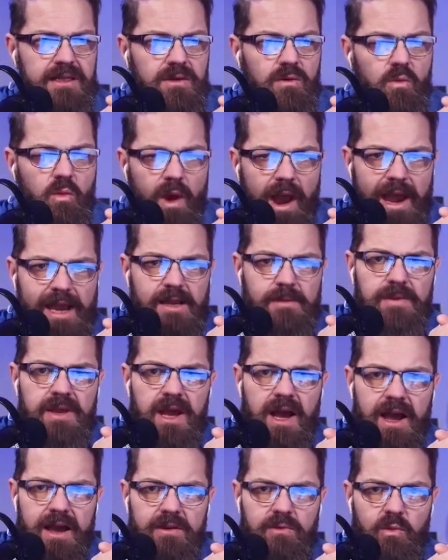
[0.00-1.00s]
be the weight
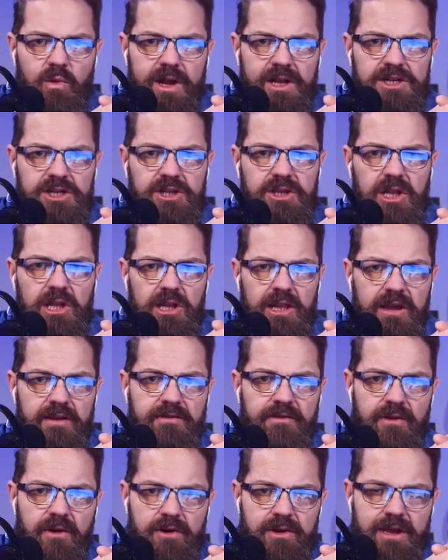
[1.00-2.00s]
behind which the
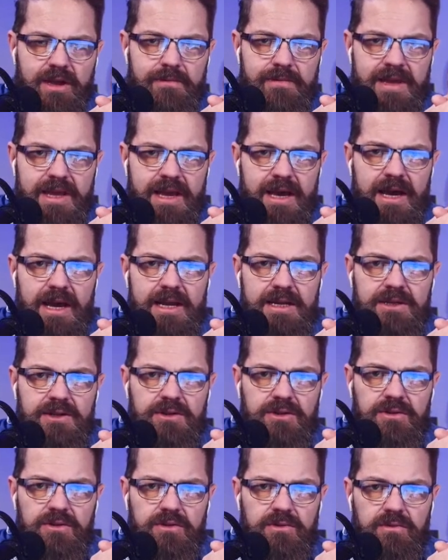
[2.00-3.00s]
lay folk get
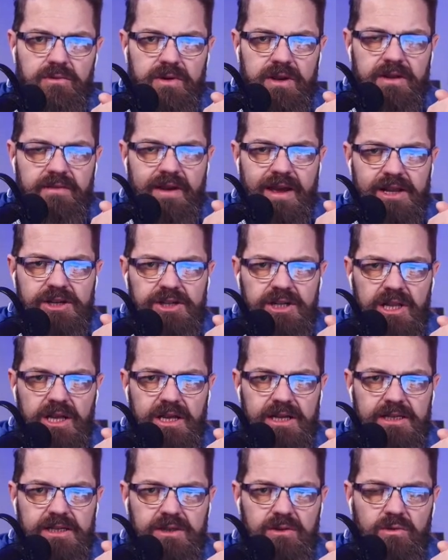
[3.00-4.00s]
behind to
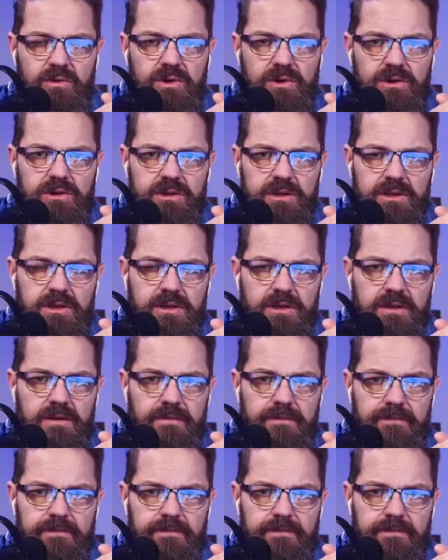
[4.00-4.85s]
re-evangelize the world?